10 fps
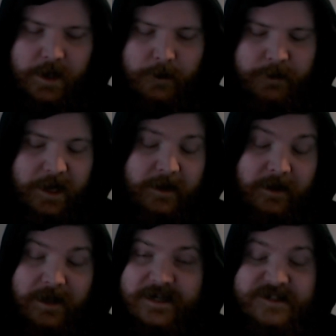pay
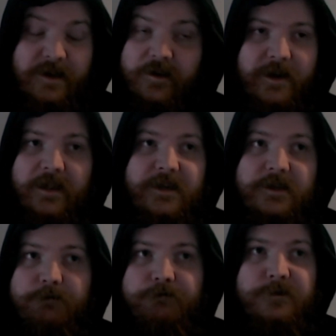less than
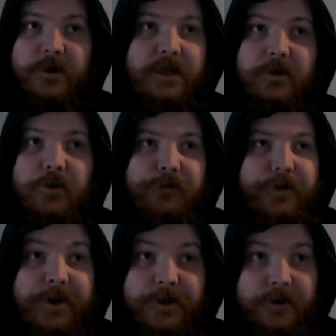nearly $20 or
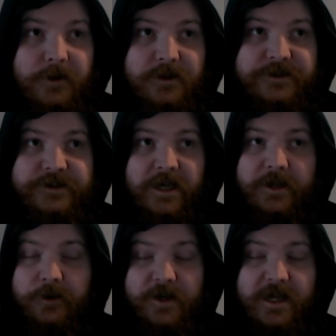$30
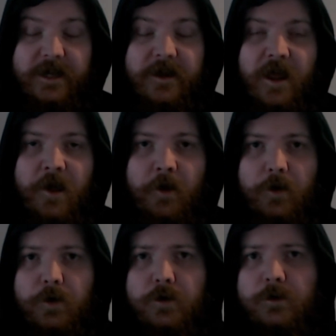AUD,
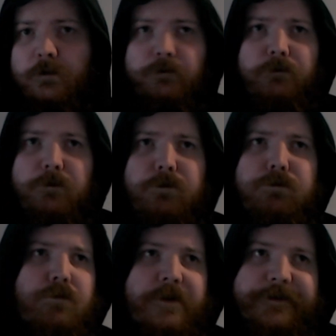or
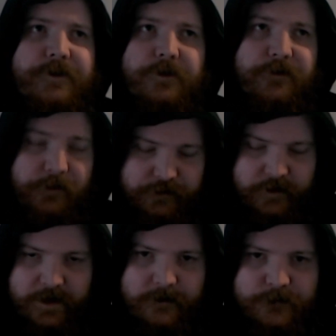wouldn't do it for
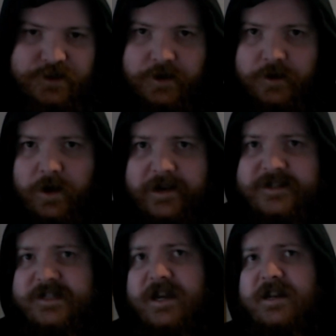free. So I
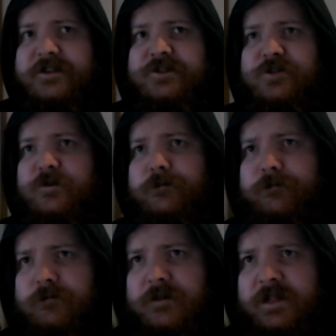decided to
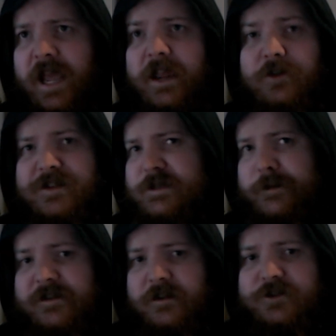take on this
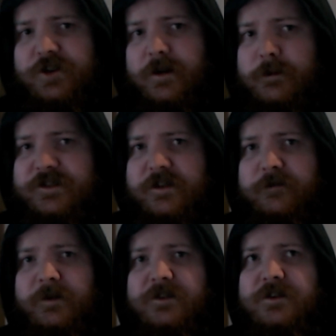particular journey
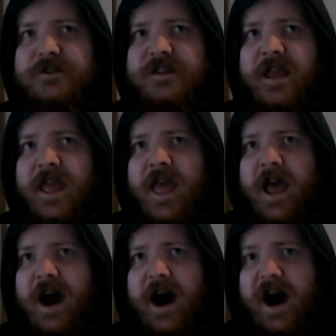myself because
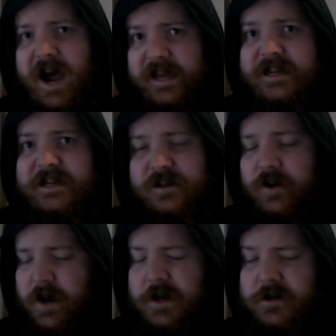I need to
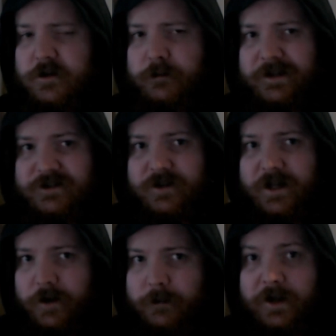learn how to do pixel
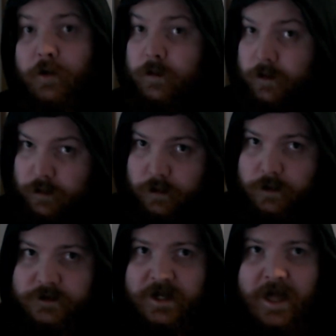art on my own
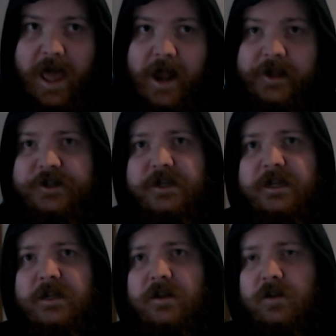accord and
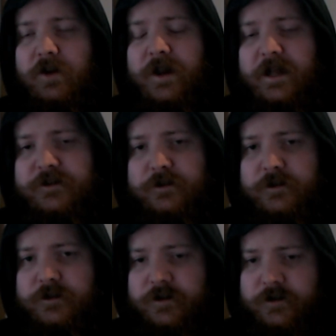actually learn how
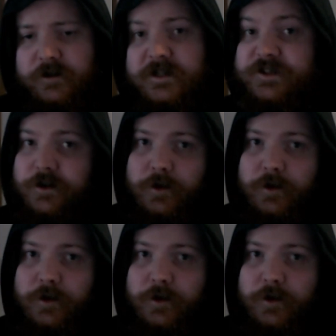to do this